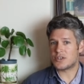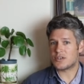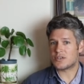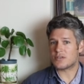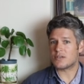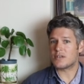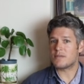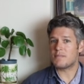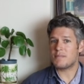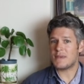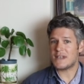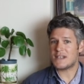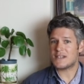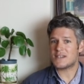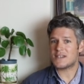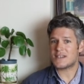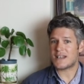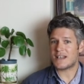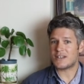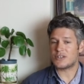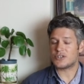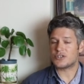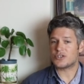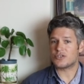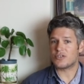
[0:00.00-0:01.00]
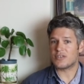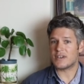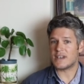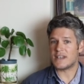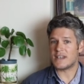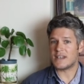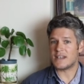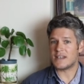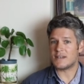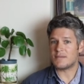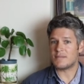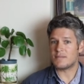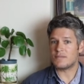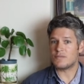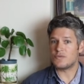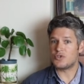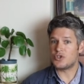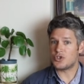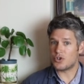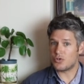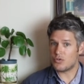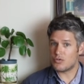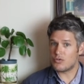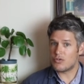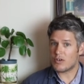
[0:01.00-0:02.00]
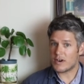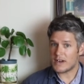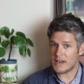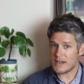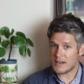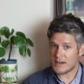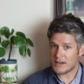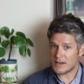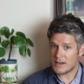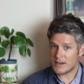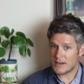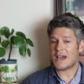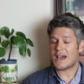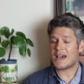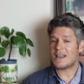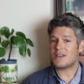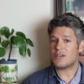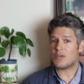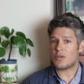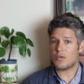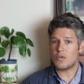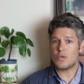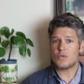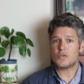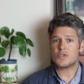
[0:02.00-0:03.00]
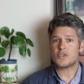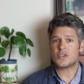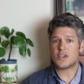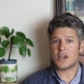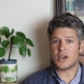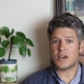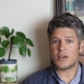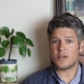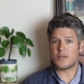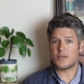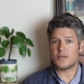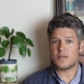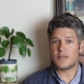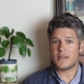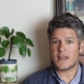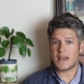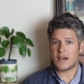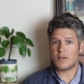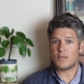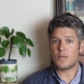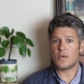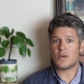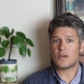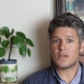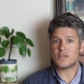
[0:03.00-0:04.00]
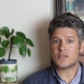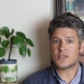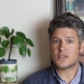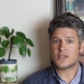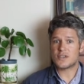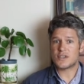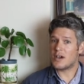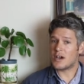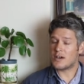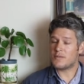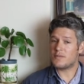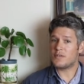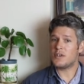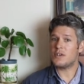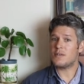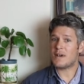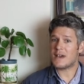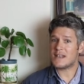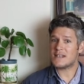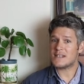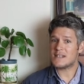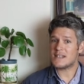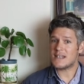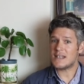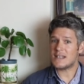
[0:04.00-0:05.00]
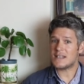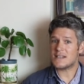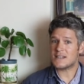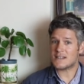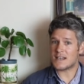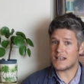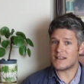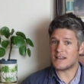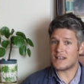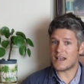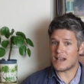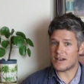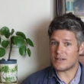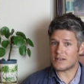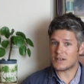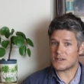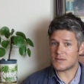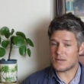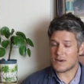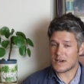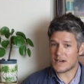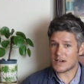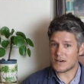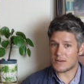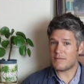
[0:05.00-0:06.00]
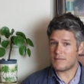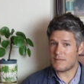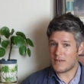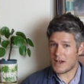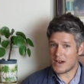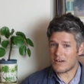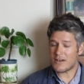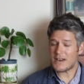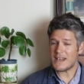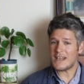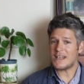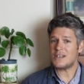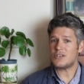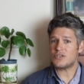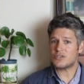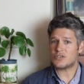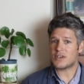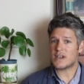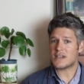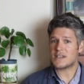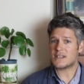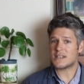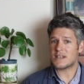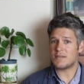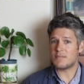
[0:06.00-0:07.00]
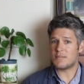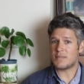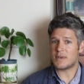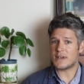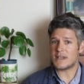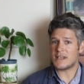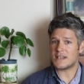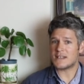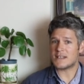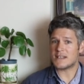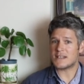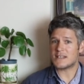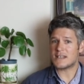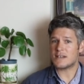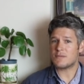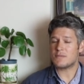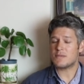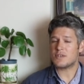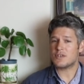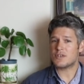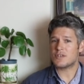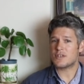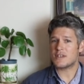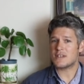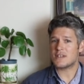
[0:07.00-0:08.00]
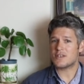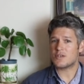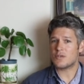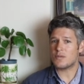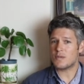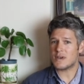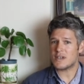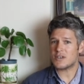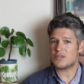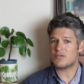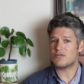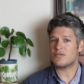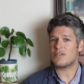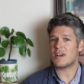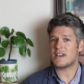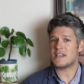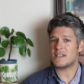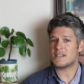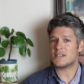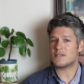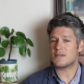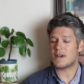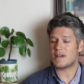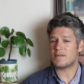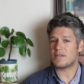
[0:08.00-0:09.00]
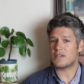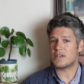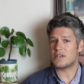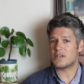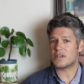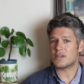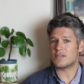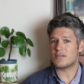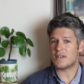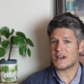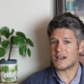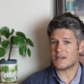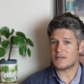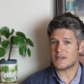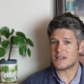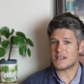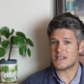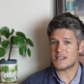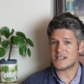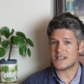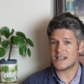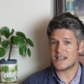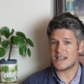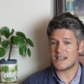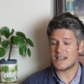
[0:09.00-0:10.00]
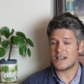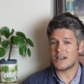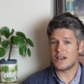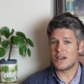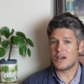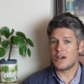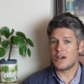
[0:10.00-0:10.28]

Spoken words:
sort of mid-century jewellery. And also there was a few antiques in there as well. Very interesting pieces. It's always great to have a look around and see